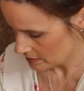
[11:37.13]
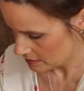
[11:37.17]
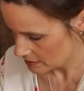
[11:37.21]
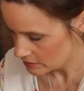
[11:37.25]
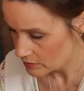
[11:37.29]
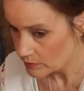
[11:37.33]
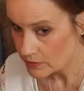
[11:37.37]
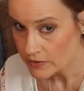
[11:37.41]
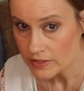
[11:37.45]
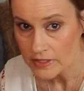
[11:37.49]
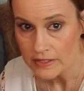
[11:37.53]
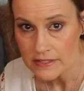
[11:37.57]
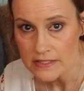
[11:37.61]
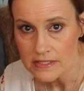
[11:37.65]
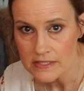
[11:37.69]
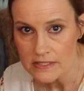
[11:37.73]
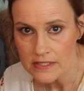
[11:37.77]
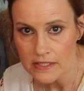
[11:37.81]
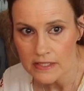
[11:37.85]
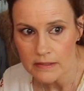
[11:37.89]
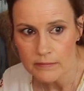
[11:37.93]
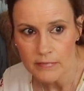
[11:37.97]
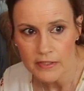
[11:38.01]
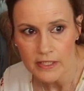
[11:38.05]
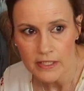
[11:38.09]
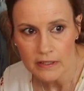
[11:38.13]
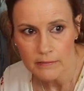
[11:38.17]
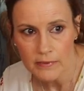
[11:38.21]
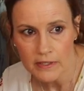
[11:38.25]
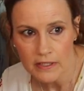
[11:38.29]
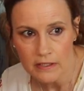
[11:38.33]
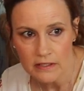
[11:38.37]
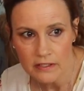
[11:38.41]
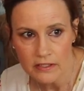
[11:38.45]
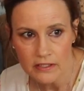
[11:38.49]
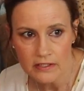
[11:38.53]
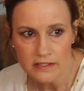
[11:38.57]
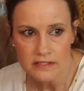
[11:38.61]
I don't know if you can see me,
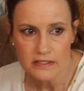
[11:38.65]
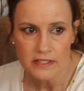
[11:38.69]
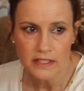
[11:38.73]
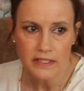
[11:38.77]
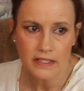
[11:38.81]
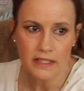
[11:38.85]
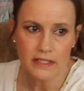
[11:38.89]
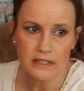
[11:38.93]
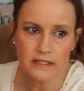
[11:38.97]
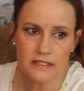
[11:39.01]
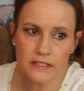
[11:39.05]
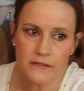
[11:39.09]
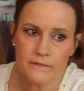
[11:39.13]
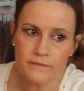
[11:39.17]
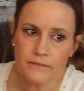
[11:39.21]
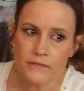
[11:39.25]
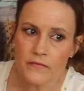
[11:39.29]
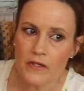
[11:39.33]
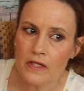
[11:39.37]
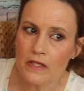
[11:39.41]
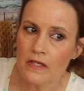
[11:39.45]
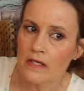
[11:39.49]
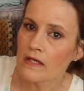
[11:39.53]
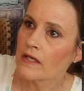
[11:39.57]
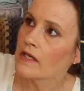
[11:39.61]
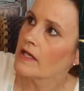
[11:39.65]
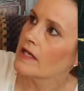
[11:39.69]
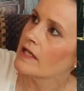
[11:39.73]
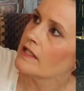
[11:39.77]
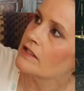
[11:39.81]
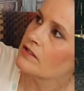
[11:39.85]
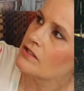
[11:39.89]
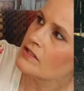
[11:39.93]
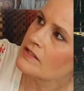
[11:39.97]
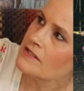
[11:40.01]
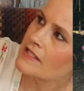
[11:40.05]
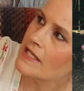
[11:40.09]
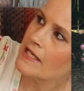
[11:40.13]
but you can see it.
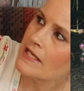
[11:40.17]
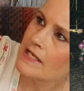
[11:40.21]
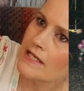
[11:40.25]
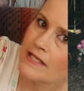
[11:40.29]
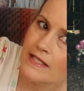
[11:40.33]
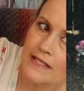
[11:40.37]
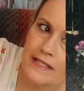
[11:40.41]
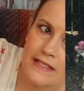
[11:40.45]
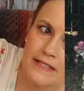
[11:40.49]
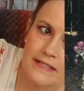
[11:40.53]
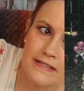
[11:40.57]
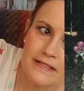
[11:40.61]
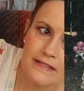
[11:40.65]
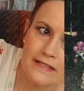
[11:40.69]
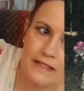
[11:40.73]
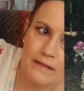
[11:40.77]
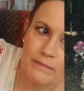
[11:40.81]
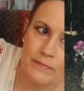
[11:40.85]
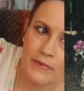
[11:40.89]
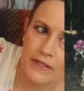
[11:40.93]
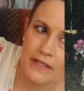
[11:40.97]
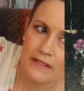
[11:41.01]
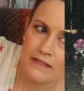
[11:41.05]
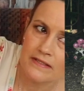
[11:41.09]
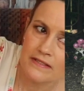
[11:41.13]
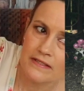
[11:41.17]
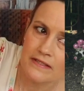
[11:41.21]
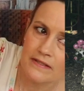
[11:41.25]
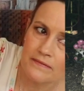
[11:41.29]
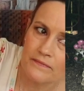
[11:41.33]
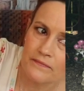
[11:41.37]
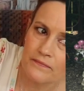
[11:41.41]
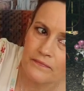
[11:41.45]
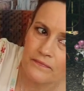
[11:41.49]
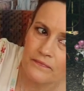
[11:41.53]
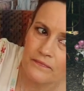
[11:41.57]
Just a little bit.